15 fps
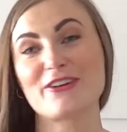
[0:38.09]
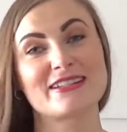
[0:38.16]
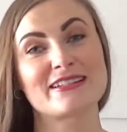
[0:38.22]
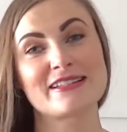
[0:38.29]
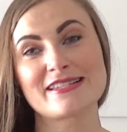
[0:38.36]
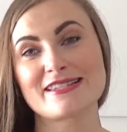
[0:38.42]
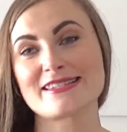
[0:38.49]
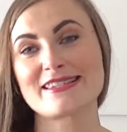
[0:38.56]

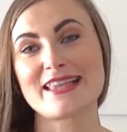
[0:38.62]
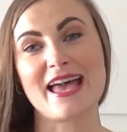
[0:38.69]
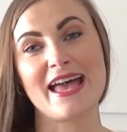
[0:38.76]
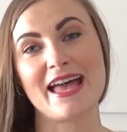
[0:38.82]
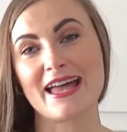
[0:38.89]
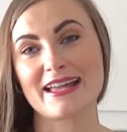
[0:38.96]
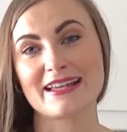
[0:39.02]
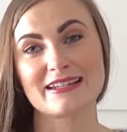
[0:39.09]

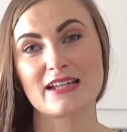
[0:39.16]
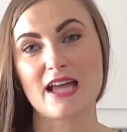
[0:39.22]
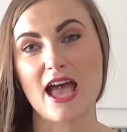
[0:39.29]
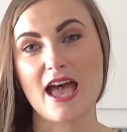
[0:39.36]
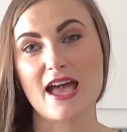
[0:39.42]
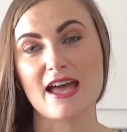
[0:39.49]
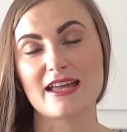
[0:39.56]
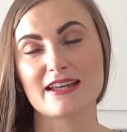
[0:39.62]
understand
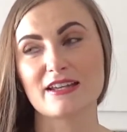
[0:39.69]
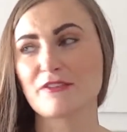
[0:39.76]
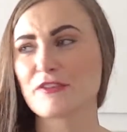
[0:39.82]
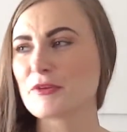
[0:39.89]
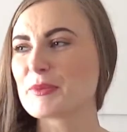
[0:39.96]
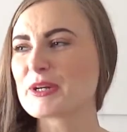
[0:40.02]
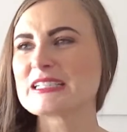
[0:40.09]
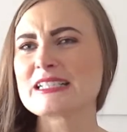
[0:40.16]
and if
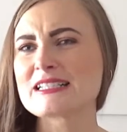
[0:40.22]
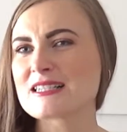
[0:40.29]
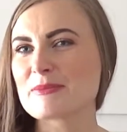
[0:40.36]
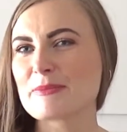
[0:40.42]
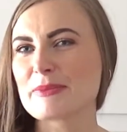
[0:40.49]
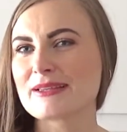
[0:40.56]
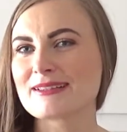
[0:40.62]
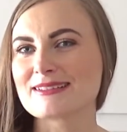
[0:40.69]
you
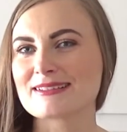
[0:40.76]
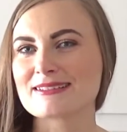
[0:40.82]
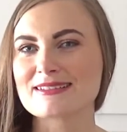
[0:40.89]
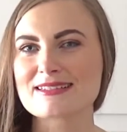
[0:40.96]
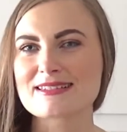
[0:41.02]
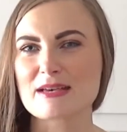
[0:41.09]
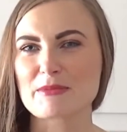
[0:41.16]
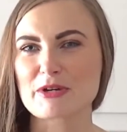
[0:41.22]
participate in
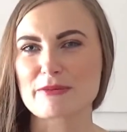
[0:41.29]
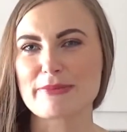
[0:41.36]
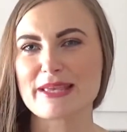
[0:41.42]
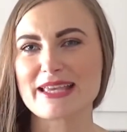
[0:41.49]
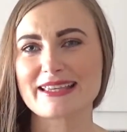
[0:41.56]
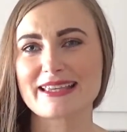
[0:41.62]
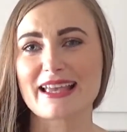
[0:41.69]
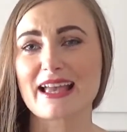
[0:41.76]
summer
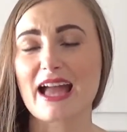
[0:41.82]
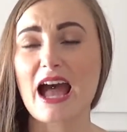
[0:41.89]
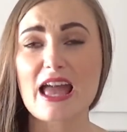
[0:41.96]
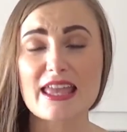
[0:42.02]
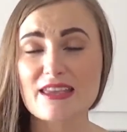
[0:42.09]
baking.